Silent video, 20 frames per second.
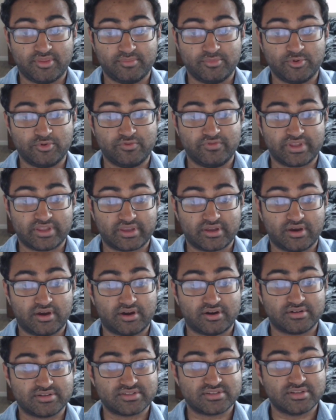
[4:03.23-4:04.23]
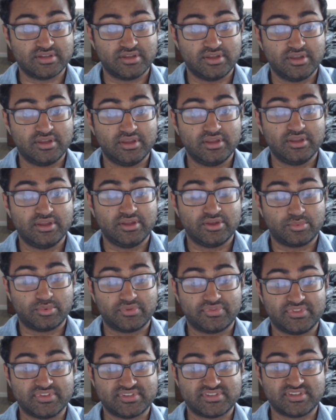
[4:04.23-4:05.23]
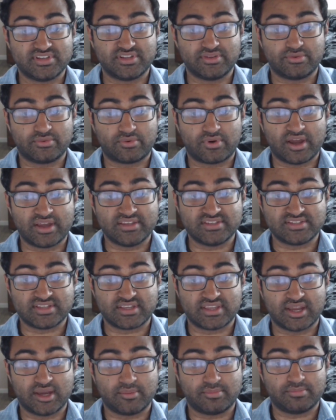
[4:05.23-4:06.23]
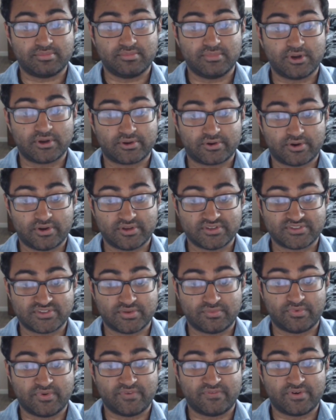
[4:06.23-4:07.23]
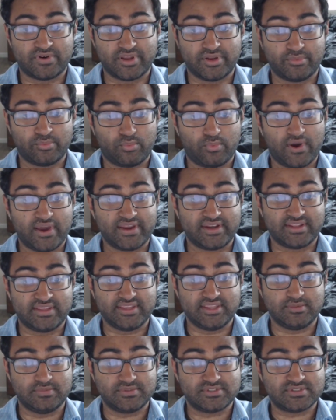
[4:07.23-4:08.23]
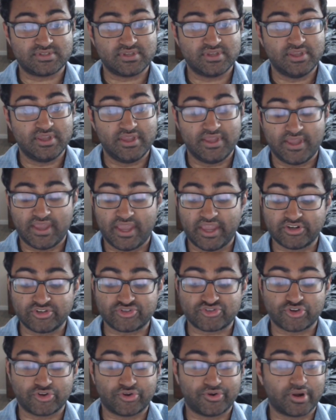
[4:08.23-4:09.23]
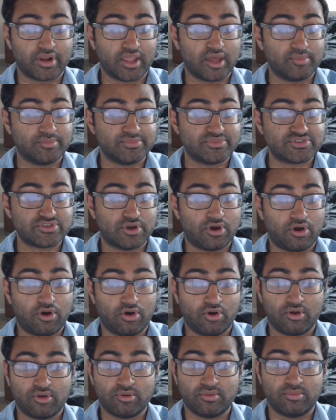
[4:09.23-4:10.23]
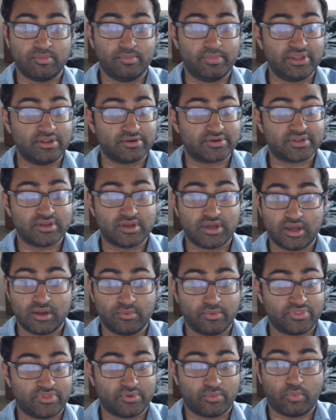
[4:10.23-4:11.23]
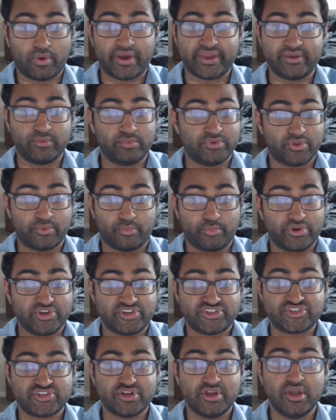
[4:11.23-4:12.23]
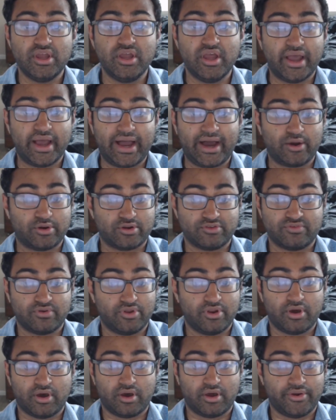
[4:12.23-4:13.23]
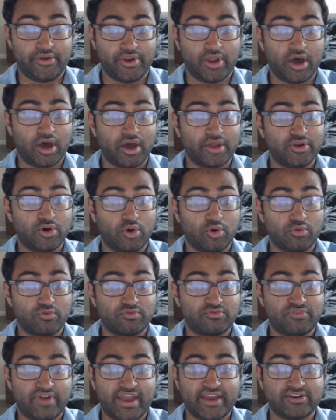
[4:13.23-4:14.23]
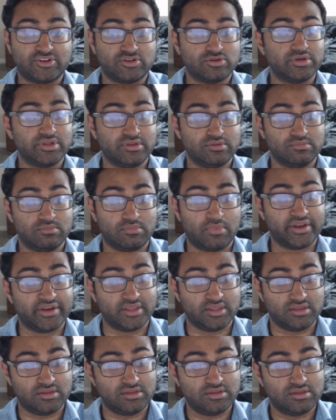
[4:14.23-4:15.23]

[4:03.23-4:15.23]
the moving cars, with the city rising up across the river in white heaps and sugar lumps all built with a white with a wish out of non-olfactory money.